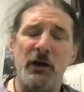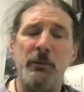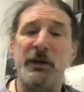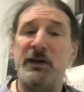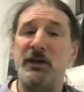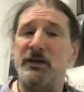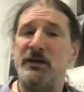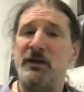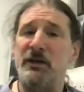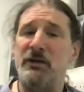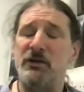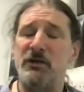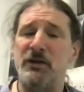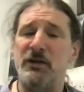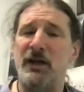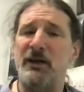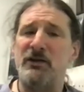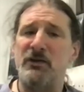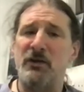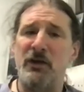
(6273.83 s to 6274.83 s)
but the seizures
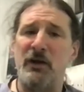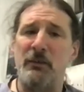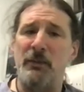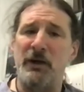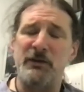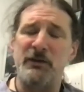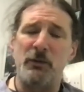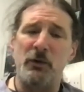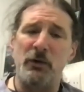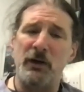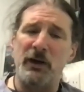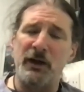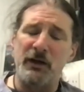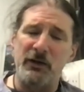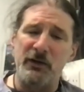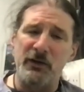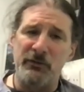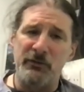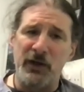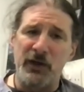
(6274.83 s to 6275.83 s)
actually are much more likely
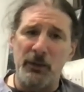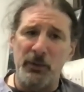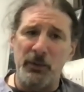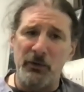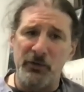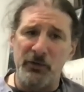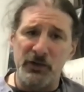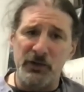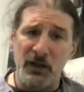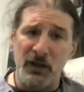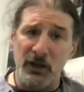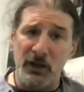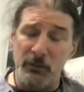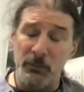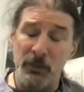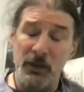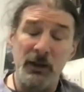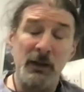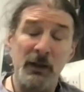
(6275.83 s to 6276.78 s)
to develop over time.